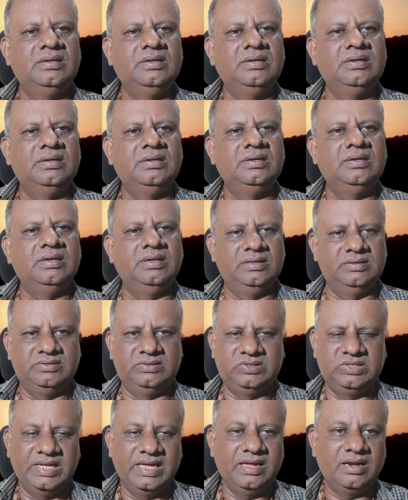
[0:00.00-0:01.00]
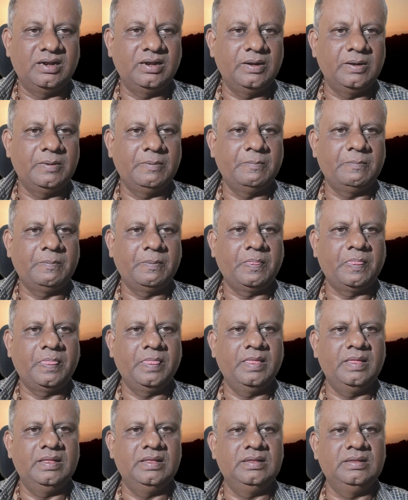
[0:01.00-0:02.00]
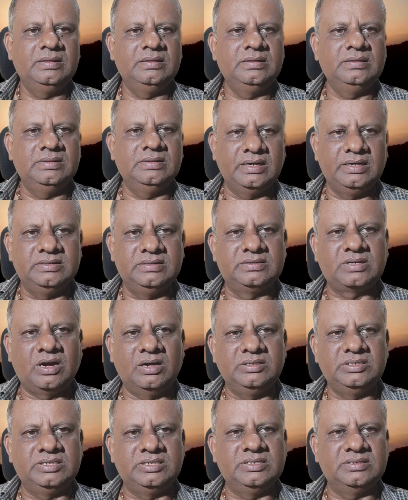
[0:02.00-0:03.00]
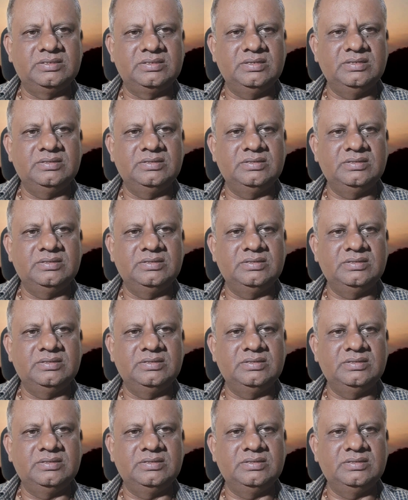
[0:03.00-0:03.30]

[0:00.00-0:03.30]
is there. That is consciousness.